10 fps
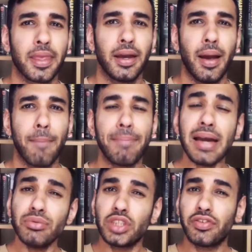
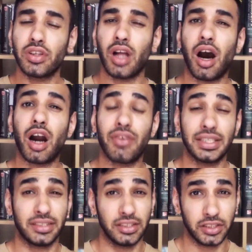Bountiful harvest is
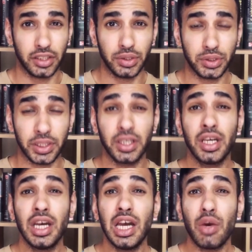used
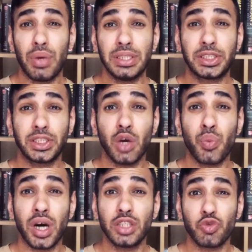when someone
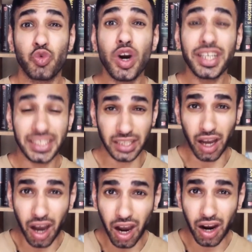works
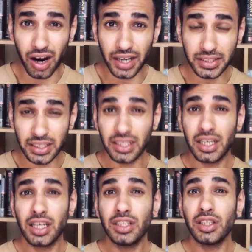hard
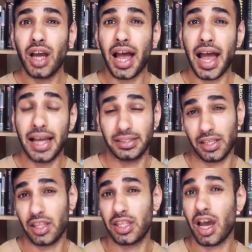and the
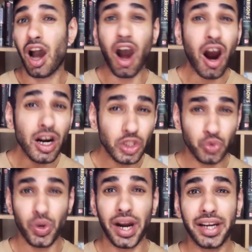hard
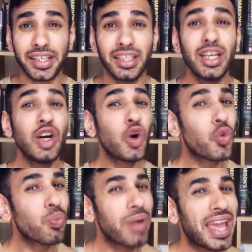work
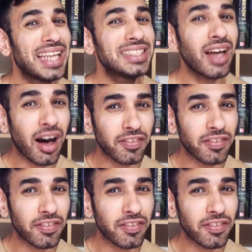pays off.